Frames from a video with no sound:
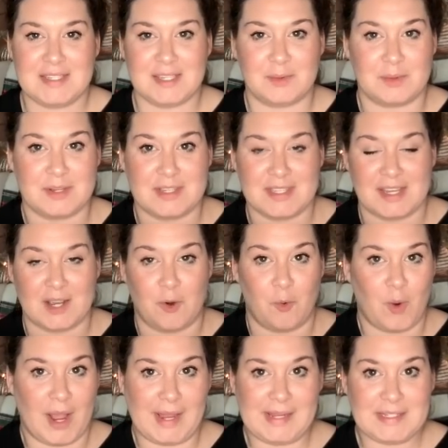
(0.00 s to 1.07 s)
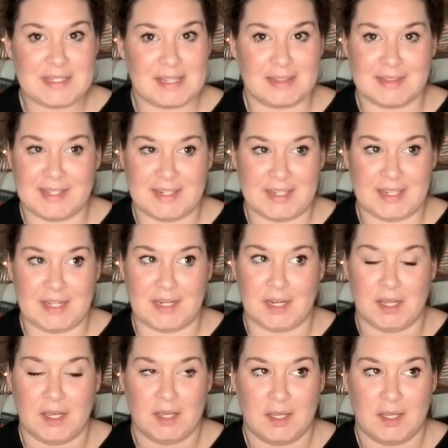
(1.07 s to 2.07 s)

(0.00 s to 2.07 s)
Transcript: It was like a white linen